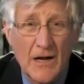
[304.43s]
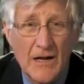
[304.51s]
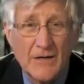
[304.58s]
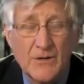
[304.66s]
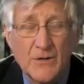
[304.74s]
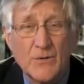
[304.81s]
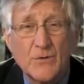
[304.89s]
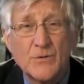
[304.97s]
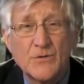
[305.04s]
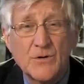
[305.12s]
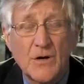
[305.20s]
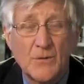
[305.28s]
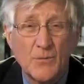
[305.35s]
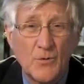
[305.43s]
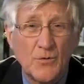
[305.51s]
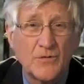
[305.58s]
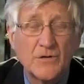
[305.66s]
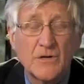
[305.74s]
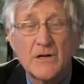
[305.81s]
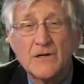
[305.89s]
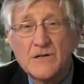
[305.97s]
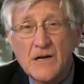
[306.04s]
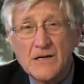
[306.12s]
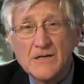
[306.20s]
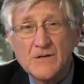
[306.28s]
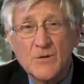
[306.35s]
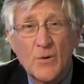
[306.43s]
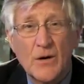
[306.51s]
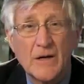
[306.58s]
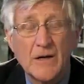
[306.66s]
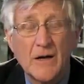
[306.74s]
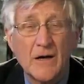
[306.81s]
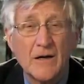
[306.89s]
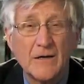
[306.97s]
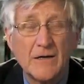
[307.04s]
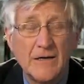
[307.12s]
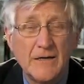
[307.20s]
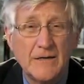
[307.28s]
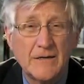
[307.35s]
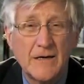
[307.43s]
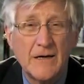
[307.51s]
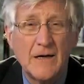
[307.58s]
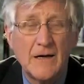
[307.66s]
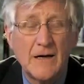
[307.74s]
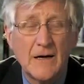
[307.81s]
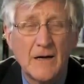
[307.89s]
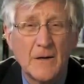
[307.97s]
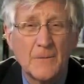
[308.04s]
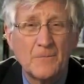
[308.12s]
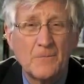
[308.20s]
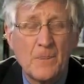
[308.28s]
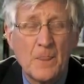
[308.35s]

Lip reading: I do? Should I move? Should I change the way I eat? A